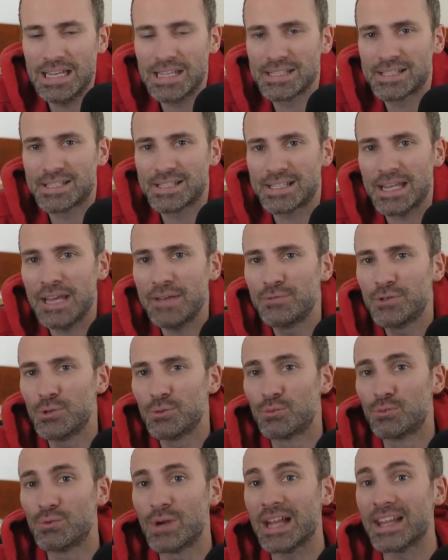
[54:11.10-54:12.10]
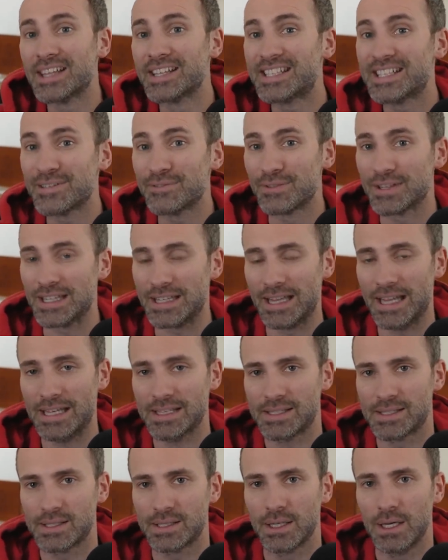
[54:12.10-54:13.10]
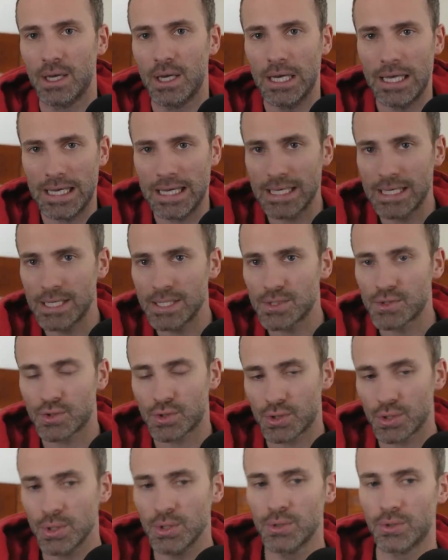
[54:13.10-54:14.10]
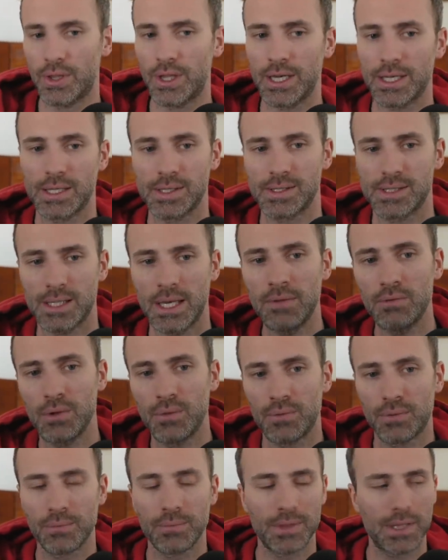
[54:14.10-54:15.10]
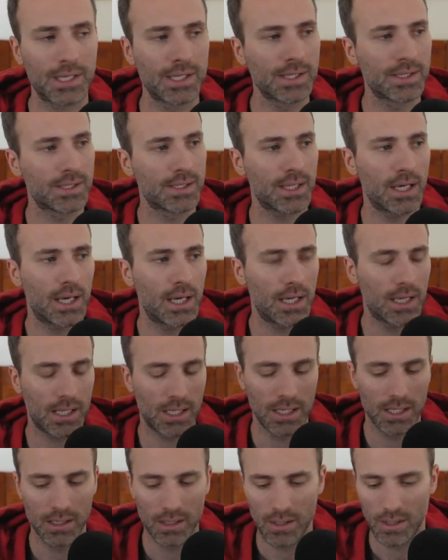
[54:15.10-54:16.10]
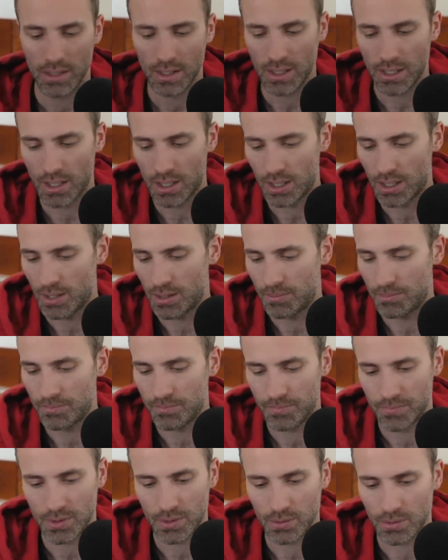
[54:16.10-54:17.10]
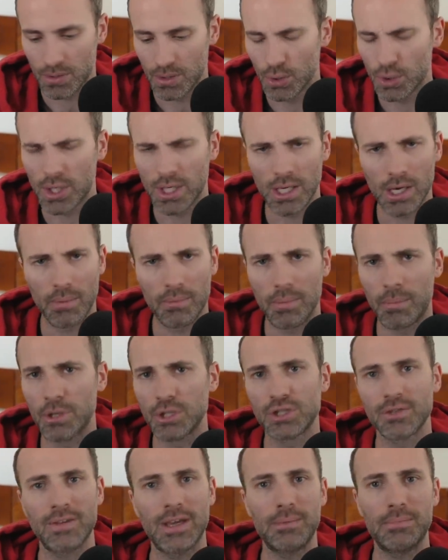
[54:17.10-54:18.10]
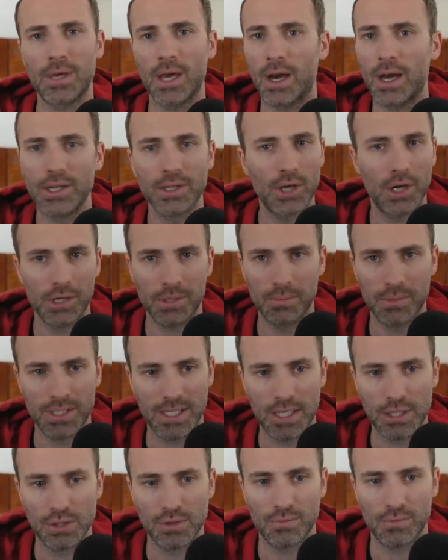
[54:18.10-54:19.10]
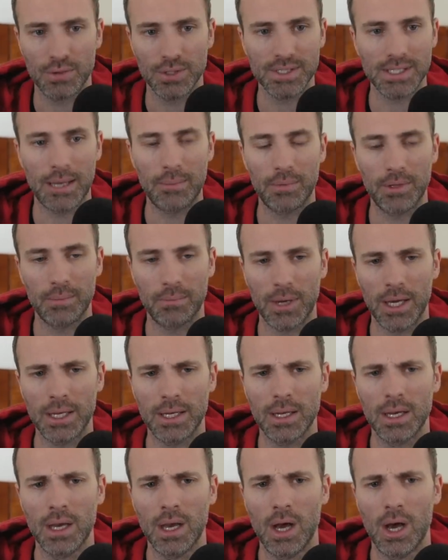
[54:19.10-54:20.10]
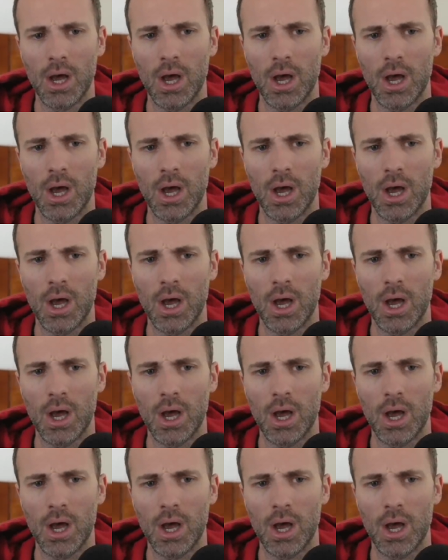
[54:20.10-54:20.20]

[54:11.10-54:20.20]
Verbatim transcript: it has saved you relatively less. It is true that it can save you from things like, um, you know, looking up a bunch of API documentation, for example. It might